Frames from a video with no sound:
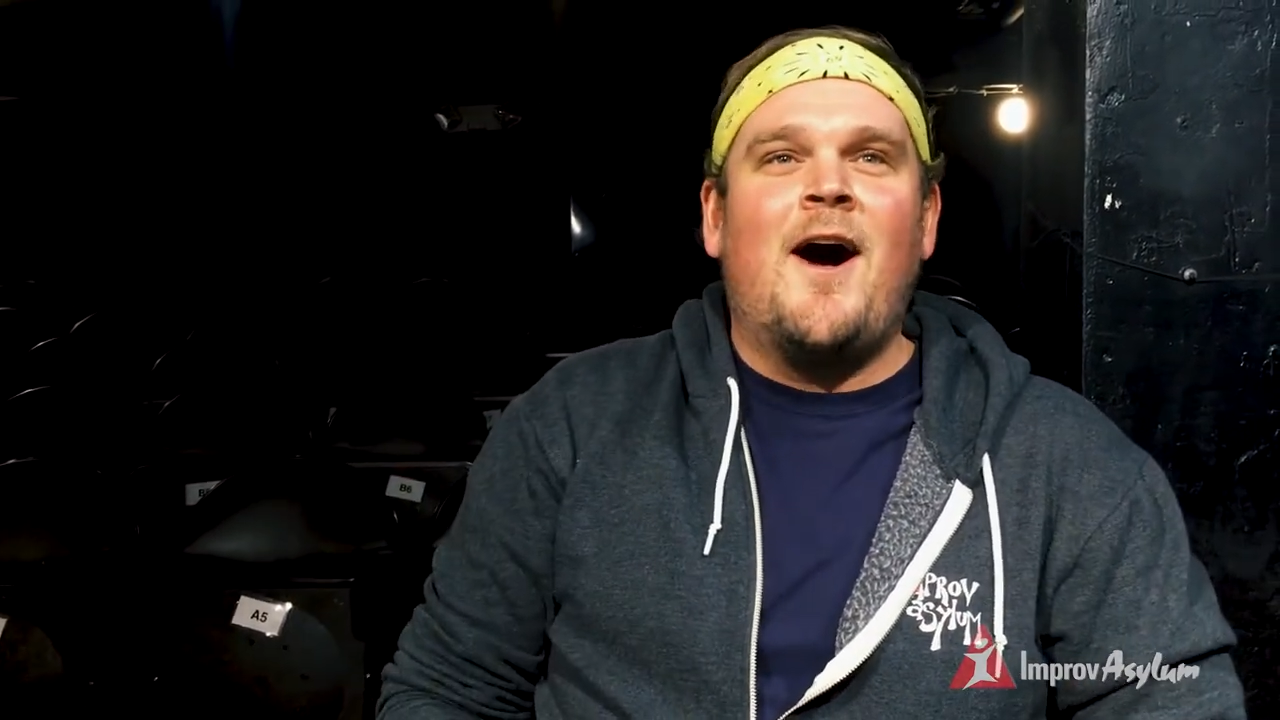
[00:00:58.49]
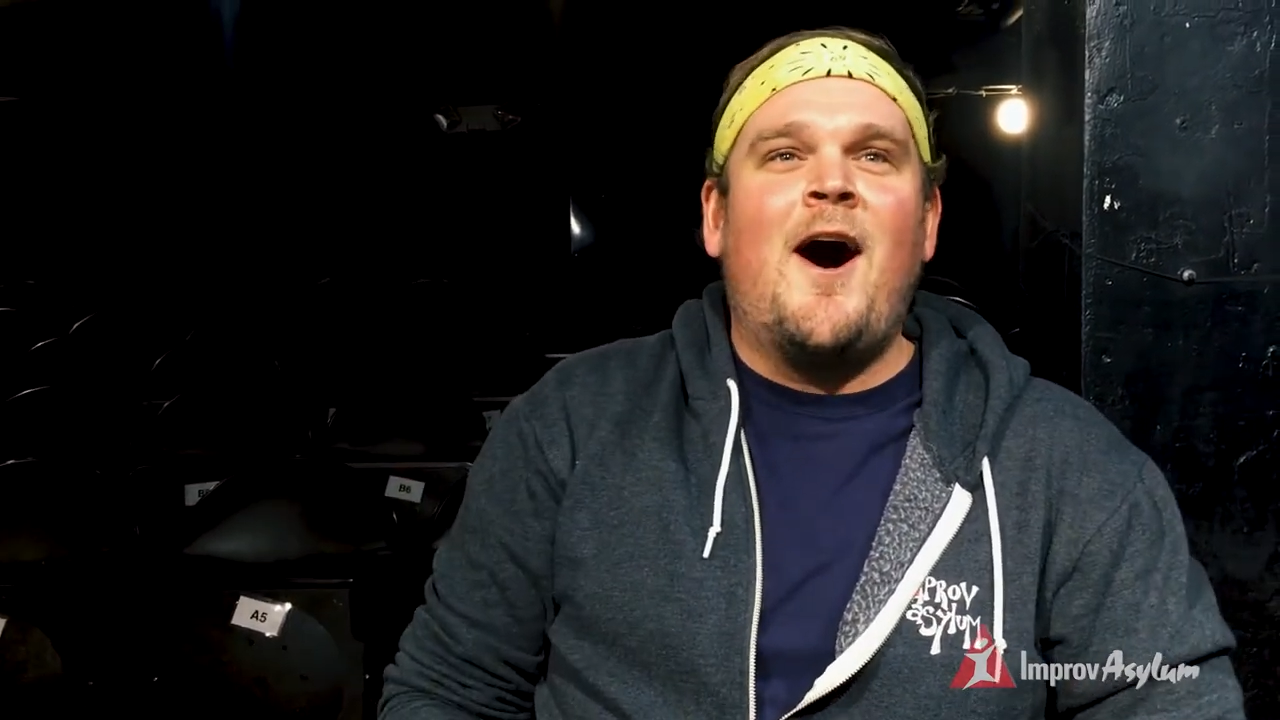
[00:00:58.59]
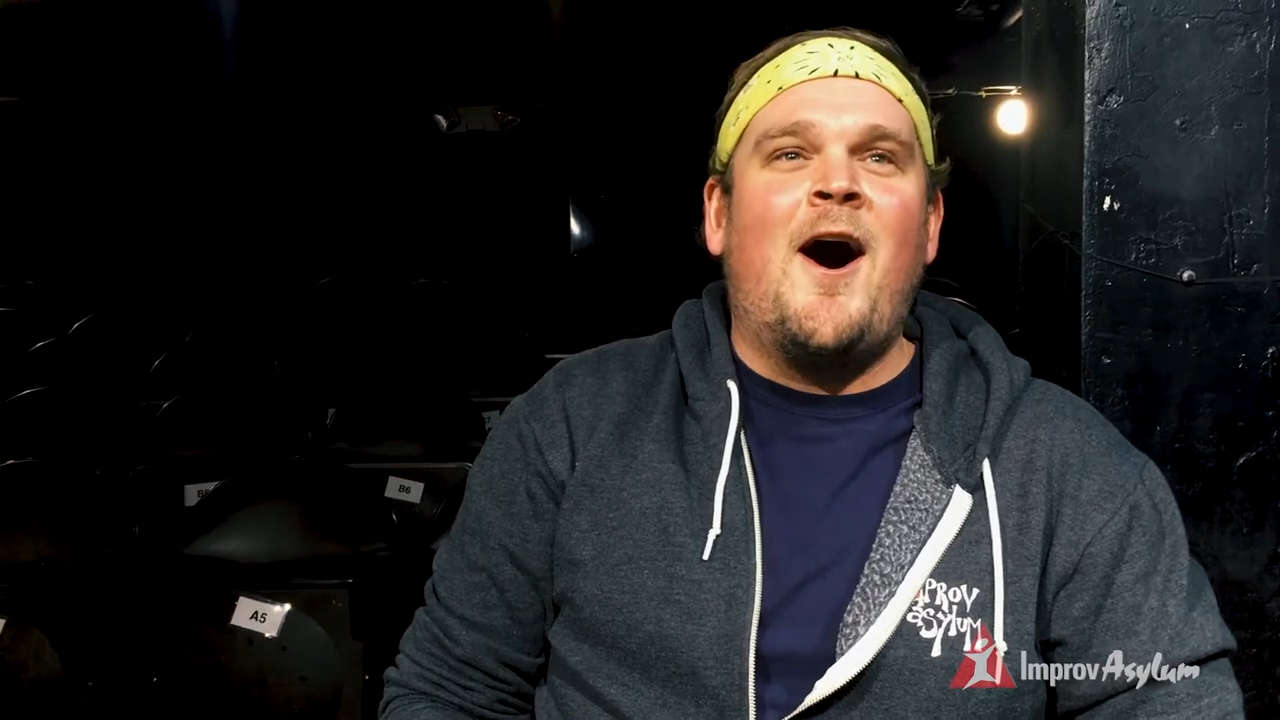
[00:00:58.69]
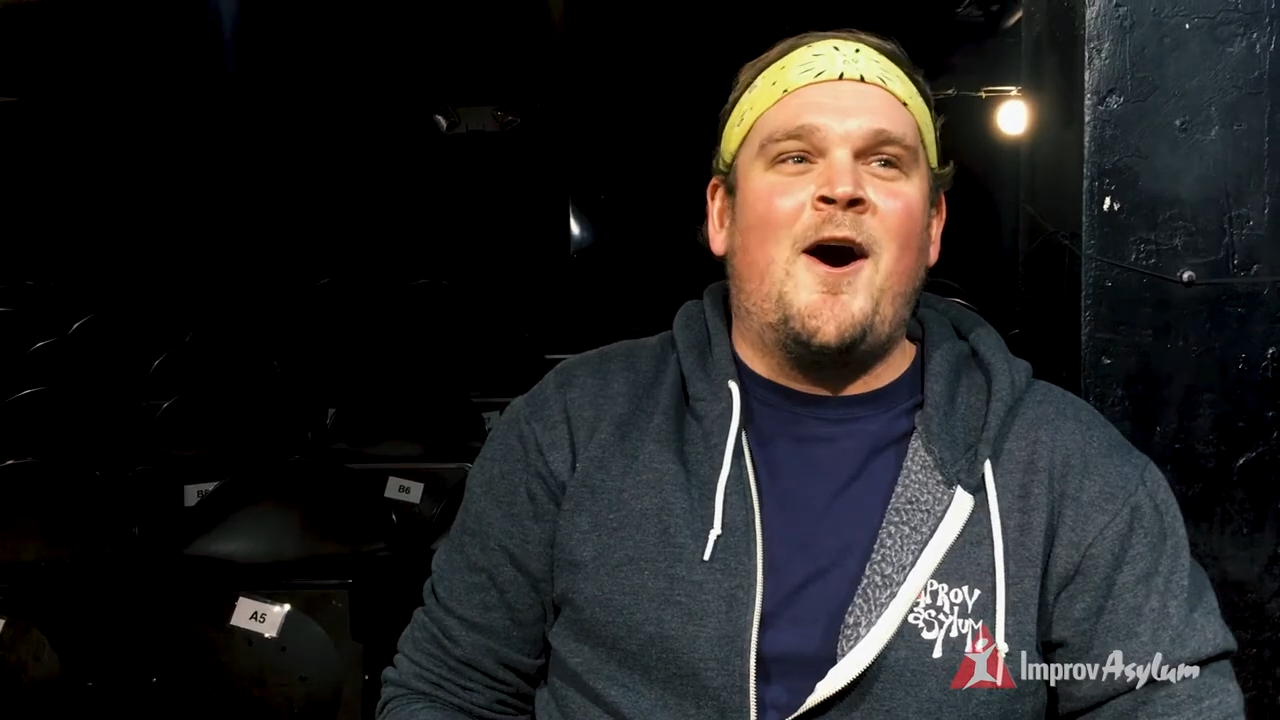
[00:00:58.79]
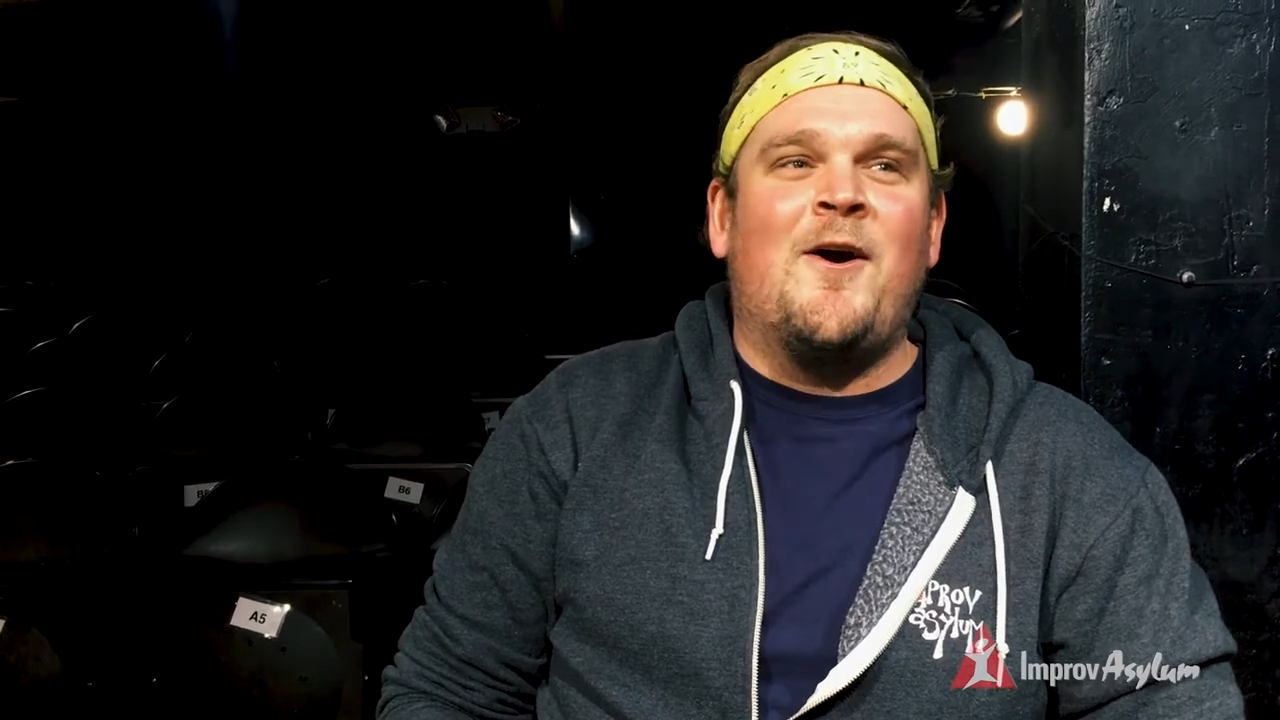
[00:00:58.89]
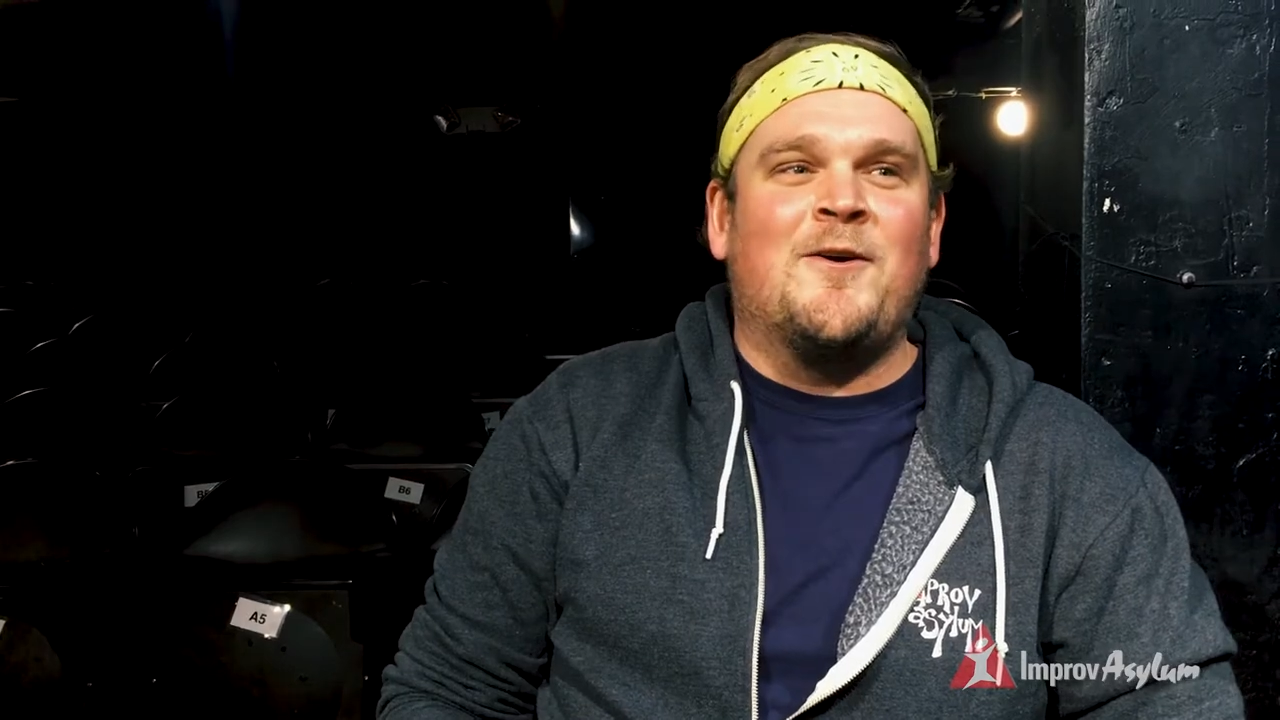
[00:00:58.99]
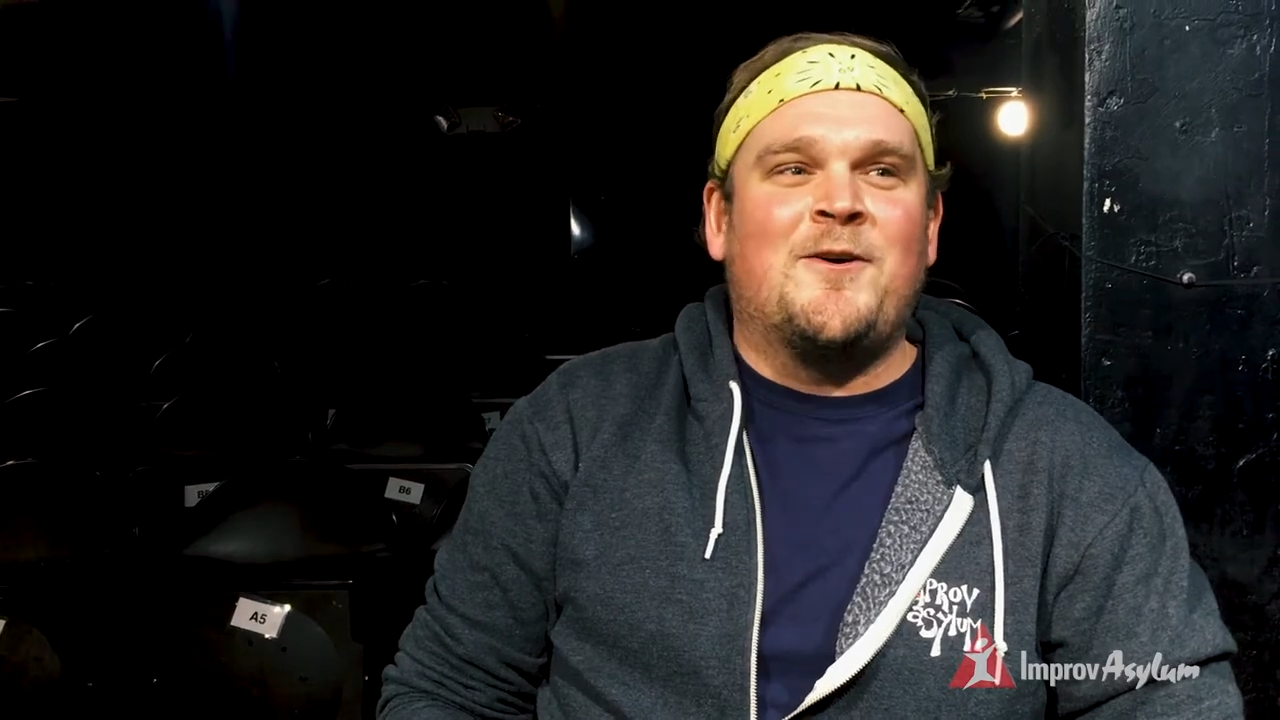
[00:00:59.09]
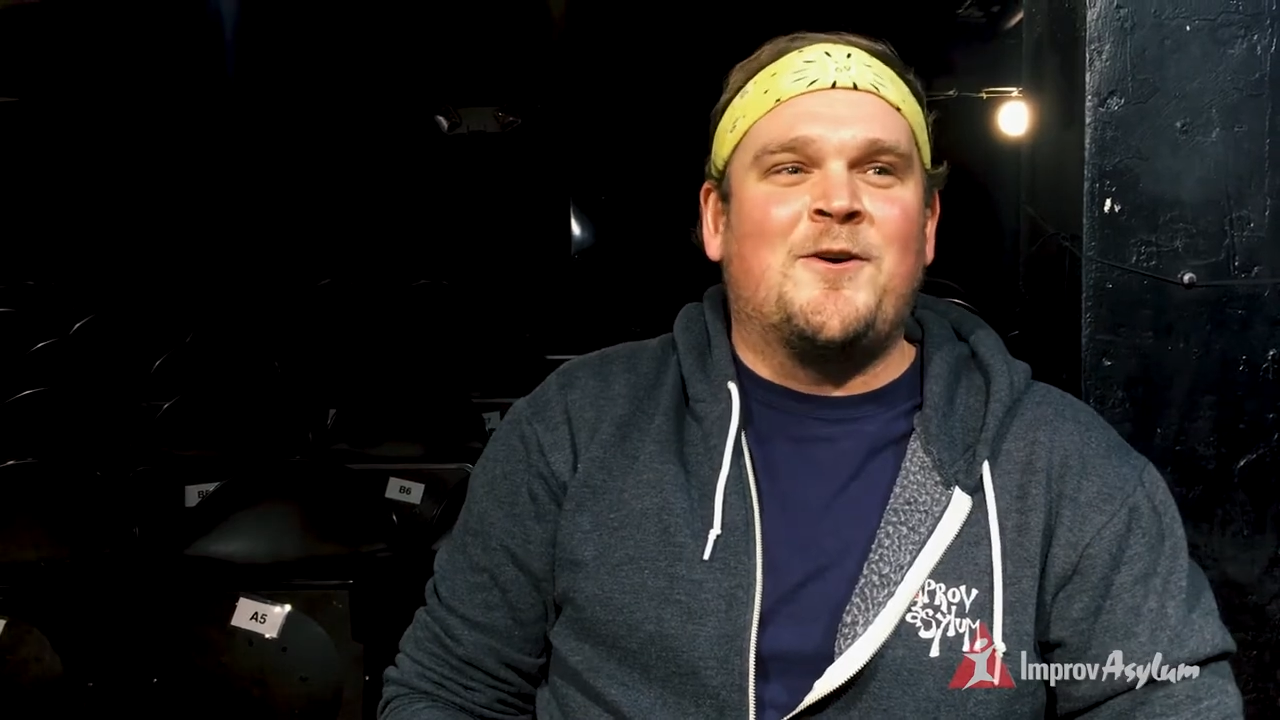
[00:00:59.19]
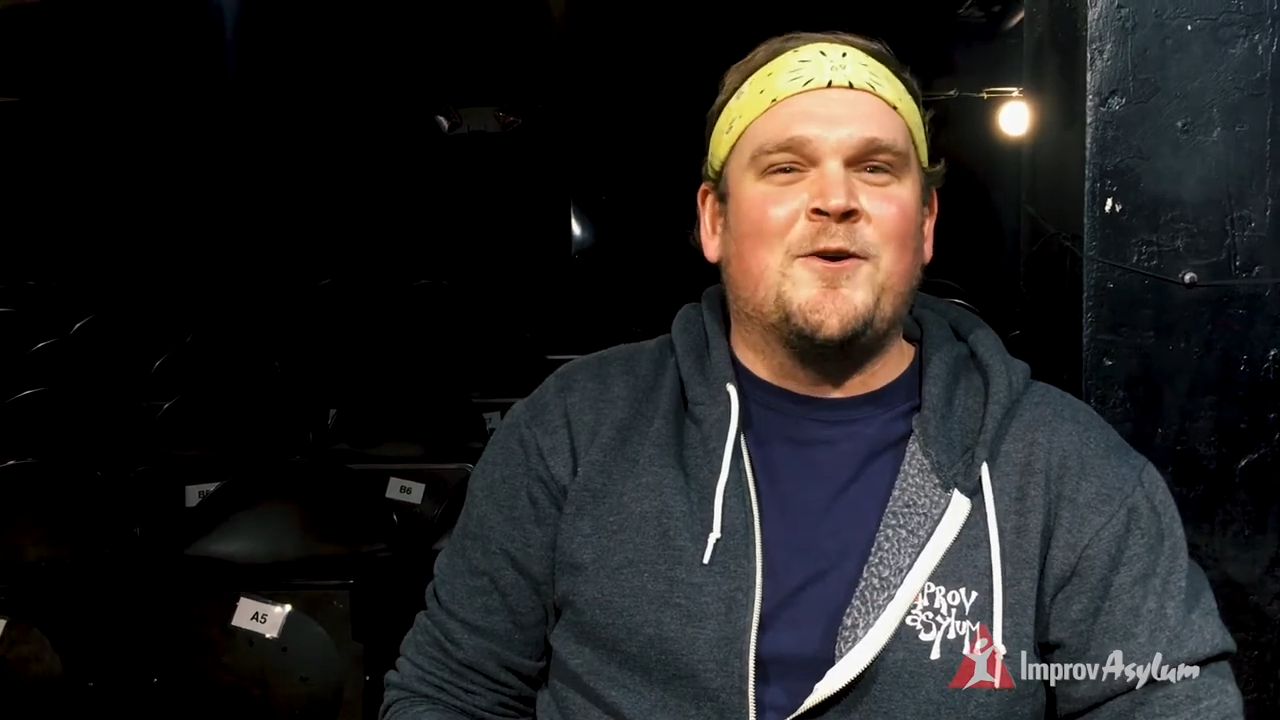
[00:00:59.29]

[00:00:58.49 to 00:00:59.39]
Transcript: "Oh,